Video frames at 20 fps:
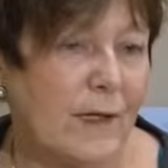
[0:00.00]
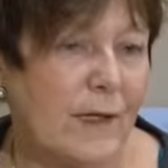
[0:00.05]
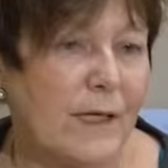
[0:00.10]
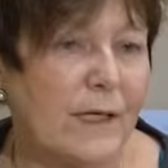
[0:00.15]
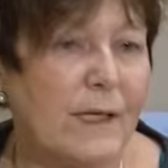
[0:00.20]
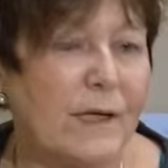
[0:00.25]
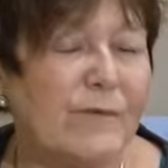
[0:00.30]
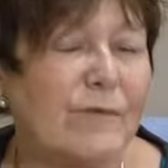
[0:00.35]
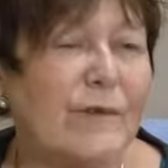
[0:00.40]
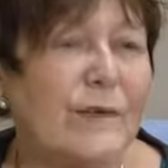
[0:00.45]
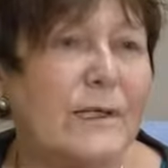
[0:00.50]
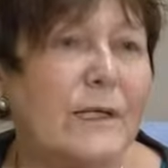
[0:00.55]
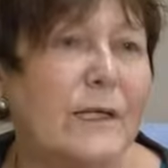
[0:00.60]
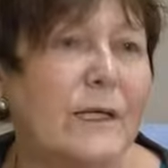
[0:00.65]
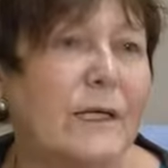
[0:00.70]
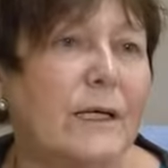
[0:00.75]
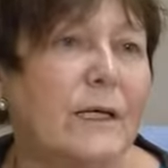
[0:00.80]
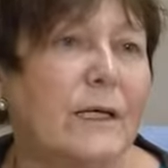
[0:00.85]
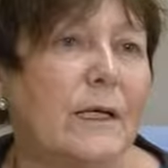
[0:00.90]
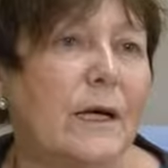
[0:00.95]
And every
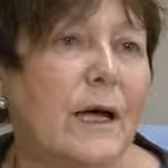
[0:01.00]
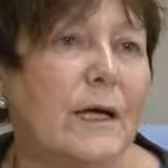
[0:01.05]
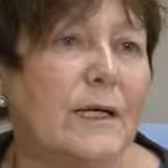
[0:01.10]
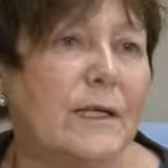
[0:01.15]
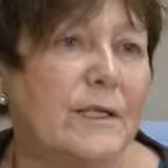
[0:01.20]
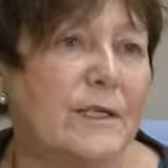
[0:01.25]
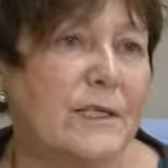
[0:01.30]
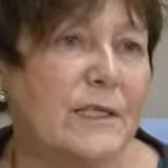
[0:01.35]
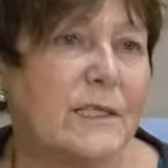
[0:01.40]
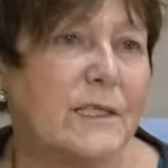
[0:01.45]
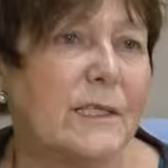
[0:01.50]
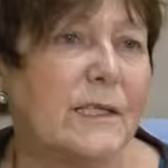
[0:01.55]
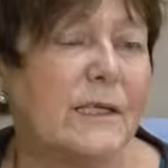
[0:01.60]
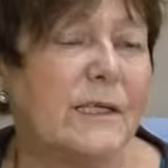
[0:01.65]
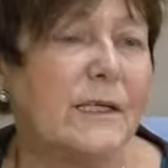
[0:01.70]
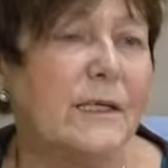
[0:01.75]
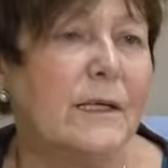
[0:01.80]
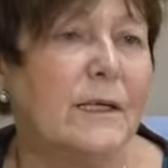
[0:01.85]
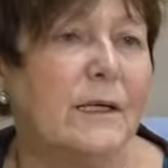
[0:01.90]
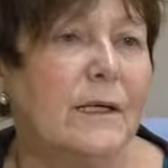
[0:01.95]
day I could
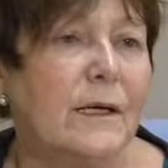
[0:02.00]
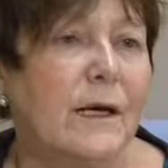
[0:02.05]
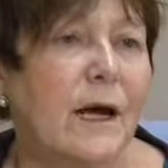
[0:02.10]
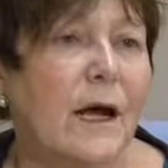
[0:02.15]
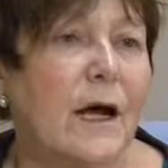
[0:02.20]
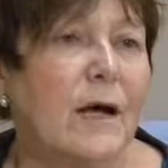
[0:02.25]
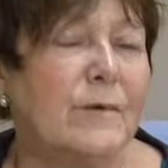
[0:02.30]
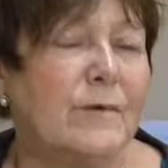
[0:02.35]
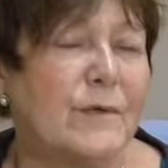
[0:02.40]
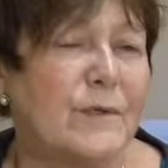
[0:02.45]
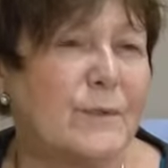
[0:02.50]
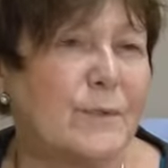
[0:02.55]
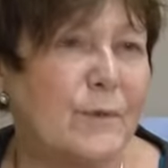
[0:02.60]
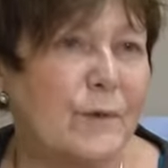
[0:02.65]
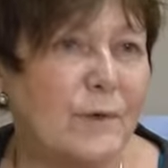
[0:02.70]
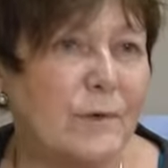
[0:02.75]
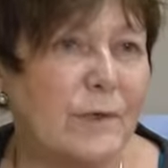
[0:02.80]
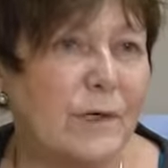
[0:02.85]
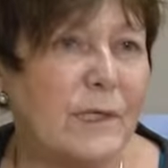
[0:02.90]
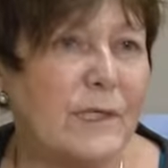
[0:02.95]
see I was
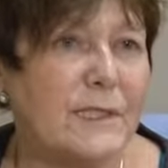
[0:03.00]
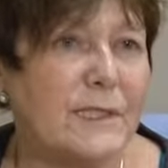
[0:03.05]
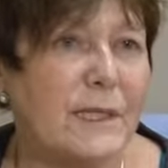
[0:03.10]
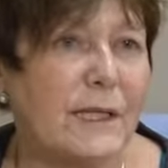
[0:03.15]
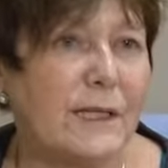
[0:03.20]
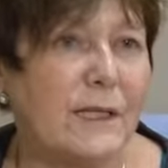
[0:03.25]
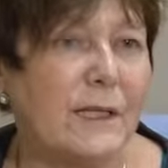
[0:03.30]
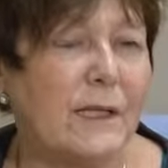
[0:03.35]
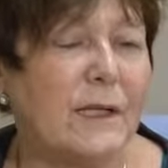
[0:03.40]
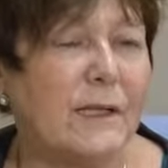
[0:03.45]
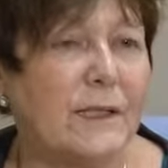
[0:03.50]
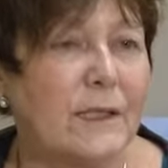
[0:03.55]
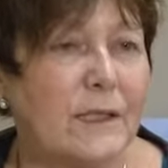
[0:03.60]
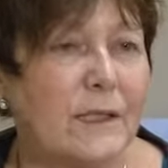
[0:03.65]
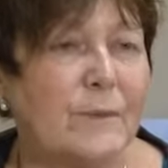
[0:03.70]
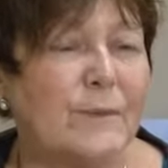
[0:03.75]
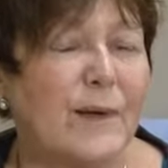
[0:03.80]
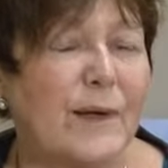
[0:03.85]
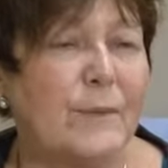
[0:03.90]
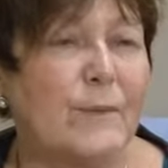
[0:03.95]
progressing a
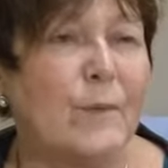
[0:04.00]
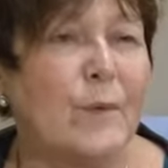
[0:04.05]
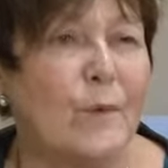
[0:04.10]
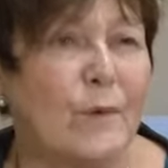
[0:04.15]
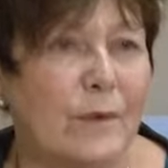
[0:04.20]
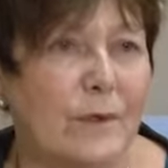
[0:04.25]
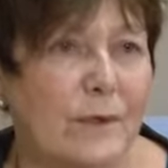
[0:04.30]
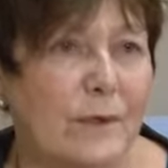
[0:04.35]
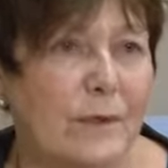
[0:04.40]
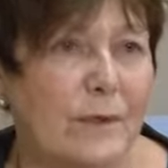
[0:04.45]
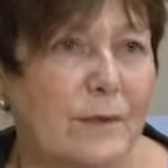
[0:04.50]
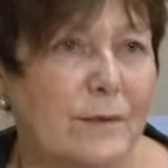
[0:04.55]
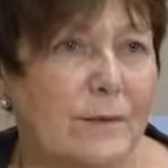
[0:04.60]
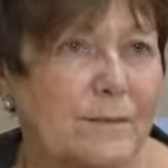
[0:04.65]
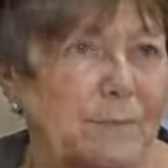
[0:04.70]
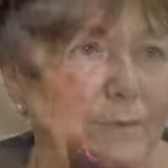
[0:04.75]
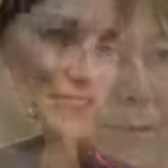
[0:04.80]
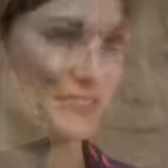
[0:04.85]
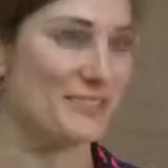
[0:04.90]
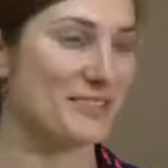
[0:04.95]
little bit more.
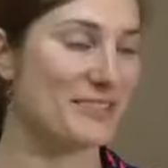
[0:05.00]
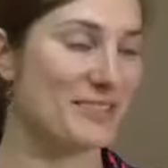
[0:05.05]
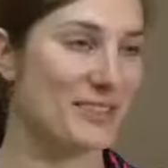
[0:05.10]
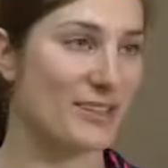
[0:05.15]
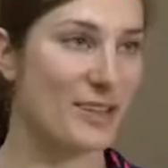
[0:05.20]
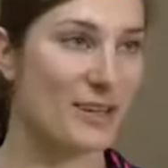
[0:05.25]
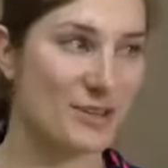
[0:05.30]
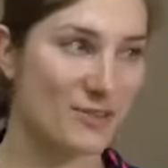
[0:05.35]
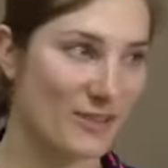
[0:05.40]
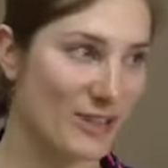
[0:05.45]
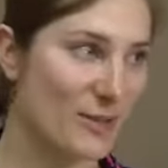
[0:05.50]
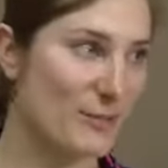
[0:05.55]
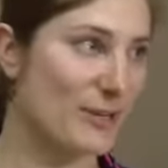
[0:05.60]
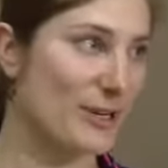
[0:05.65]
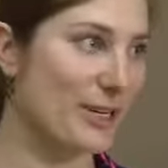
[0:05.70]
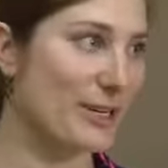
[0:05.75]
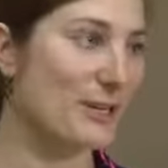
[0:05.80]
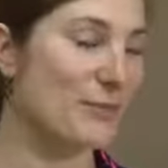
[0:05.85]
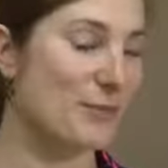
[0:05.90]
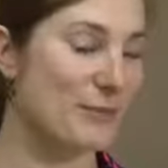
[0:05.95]
So it was a lot of fun
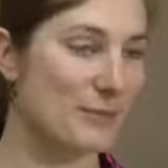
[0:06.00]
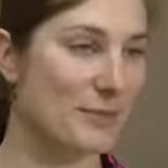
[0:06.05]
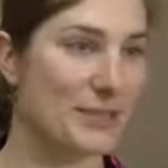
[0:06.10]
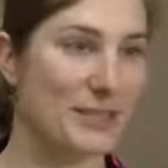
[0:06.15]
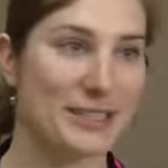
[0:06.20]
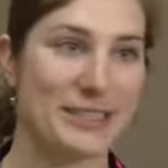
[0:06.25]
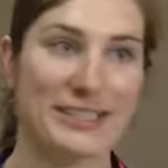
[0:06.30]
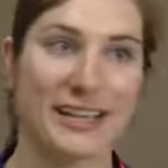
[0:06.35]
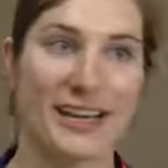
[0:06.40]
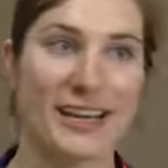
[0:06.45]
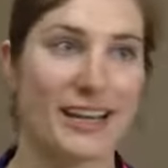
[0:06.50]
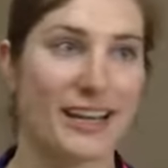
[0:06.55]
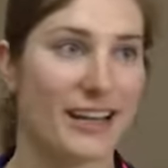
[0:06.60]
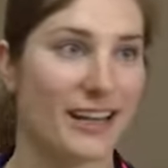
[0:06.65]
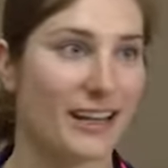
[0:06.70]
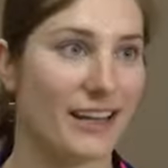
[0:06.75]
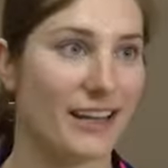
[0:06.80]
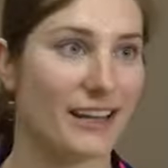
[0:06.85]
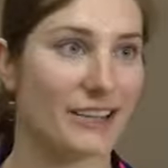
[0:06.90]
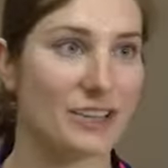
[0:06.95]
working with Bernadette,
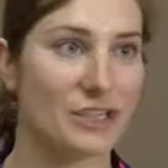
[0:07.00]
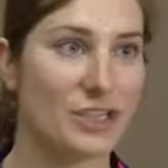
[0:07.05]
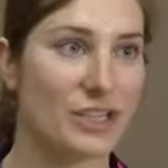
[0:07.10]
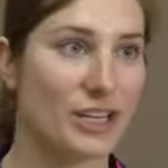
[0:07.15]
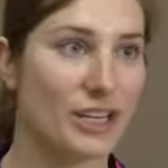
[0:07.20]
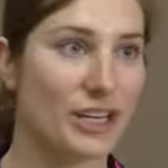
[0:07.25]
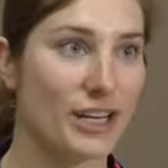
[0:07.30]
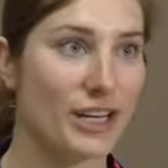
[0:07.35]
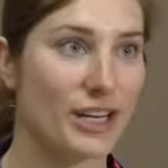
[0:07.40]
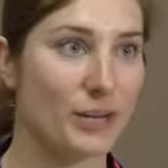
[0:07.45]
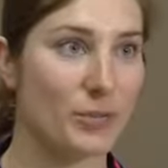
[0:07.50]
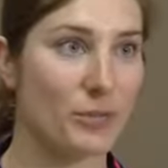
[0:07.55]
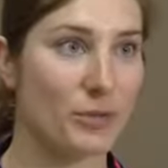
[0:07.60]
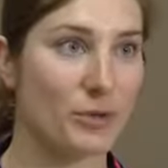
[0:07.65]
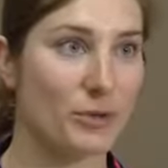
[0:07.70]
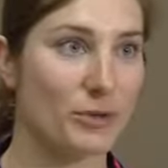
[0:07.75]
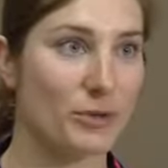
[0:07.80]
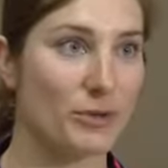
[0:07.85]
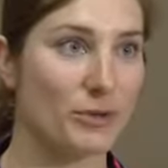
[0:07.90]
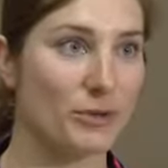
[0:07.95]
and she
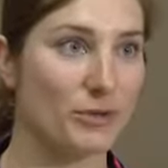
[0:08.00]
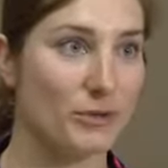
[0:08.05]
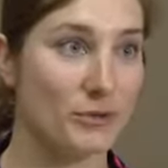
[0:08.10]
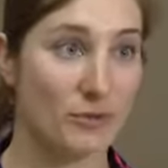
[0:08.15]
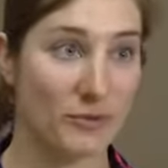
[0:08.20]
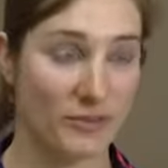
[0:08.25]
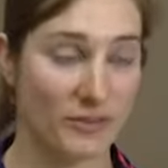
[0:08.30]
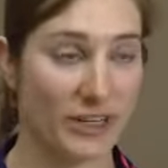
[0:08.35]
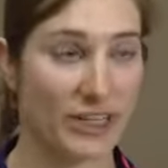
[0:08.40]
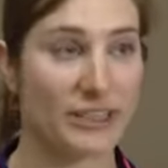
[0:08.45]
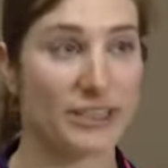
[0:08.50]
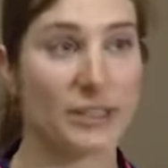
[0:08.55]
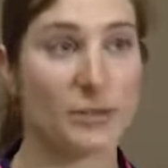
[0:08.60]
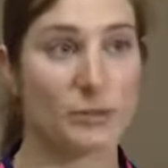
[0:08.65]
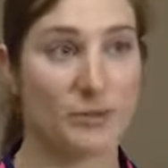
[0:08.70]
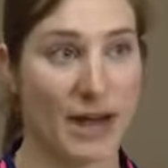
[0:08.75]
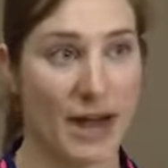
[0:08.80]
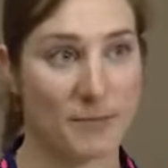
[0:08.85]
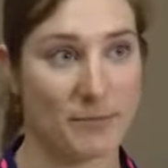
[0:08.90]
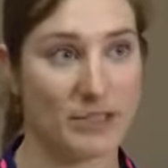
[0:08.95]
improved fairly
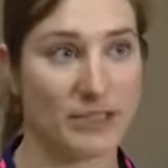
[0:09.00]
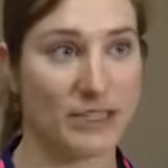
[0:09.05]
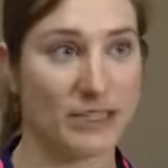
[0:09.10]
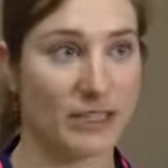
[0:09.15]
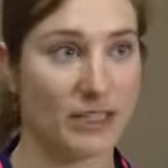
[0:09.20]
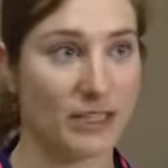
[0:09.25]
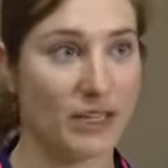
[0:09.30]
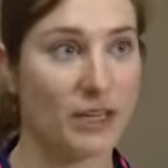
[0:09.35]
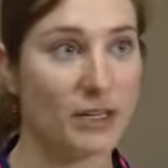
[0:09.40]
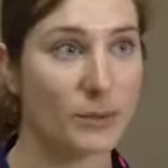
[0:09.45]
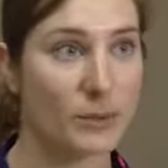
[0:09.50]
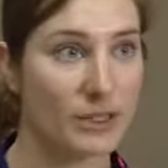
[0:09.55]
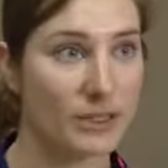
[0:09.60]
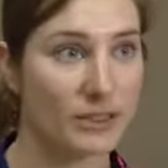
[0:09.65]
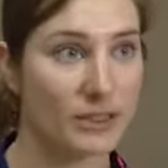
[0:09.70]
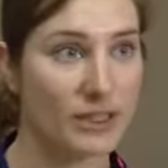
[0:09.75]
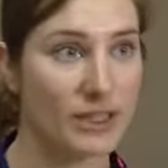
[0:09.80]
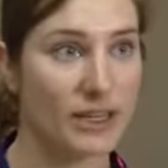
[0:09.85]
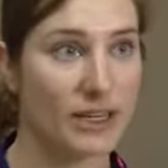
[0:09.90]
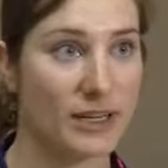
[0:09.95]
rapidly, a lot quicker
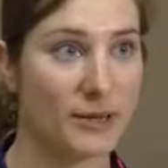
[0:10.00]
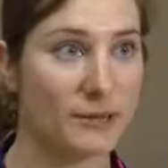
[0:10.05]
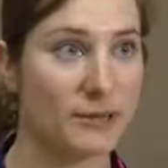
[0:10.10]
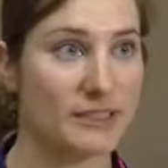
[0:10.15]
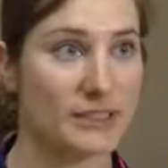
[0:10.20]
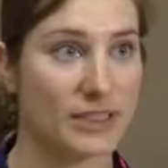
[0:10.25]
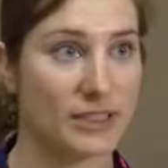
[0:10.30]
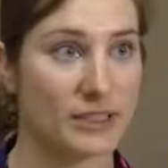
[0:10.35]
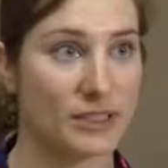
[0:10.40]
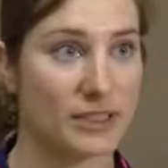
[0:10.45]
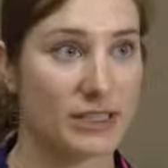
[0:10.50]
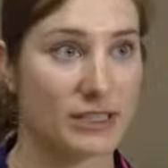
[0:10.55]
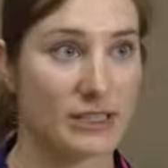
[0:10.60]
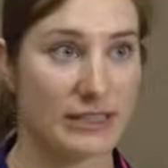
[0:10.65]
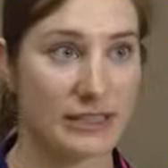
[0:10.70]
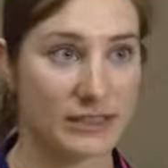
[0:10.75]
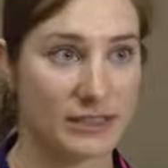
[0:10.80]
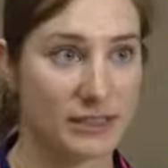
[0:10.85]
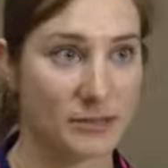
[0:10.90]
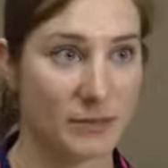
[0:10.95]
than I was actually
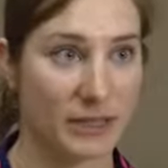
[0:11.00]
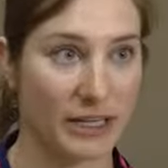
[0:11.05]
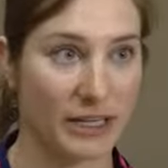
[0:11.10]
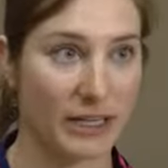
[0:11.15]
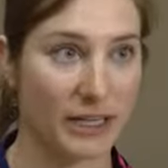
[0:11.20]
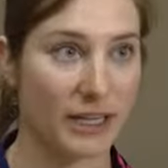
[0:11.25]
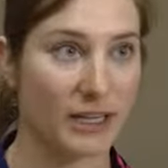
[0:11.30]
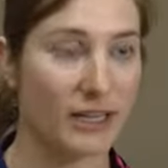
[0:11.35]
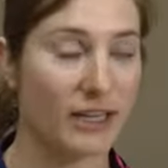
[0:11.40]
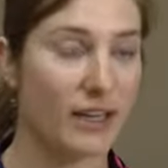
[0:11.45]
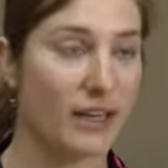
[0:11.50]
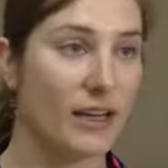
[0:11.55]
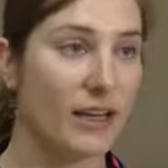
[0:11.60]
anticipating.